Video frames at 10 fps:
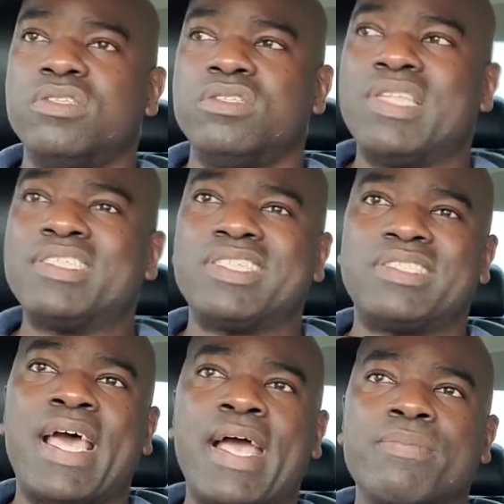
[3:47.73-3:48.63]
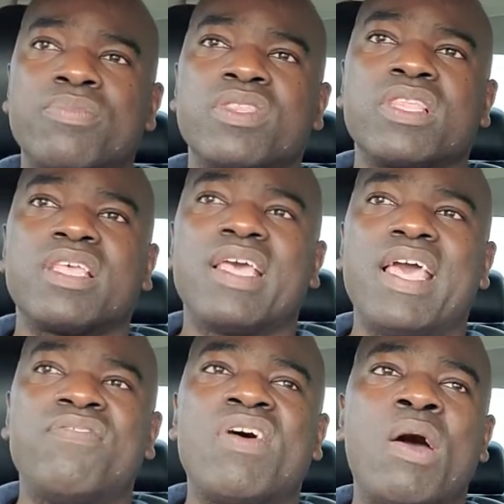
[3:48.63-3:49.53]
not just that.
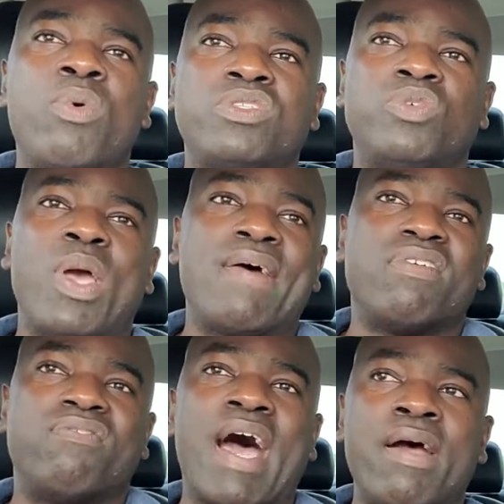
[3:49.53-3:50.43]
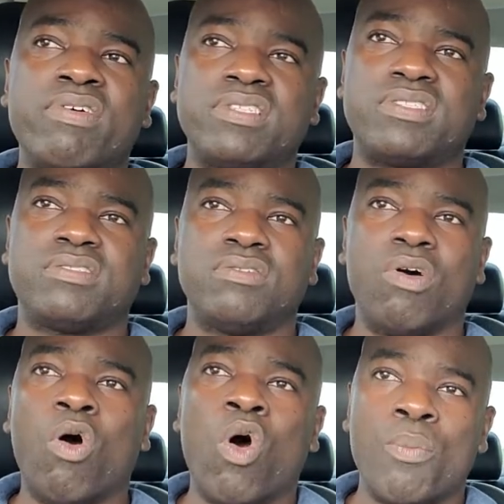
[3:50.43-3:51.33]
If I were to have the virus
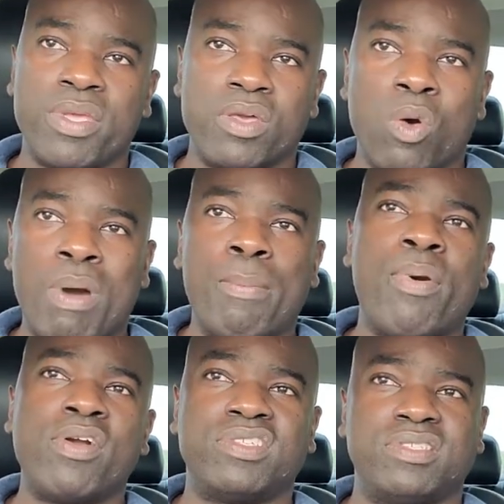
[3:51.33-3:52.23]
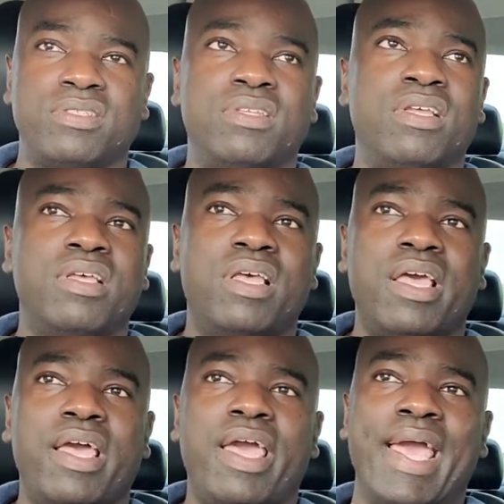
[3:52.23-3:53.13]
on me, on my person,
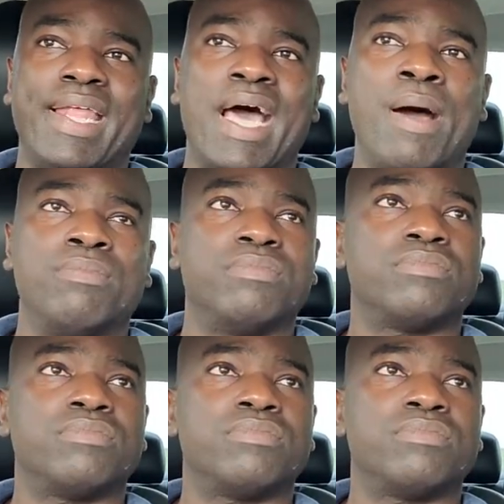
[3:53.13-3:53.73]
and I'm,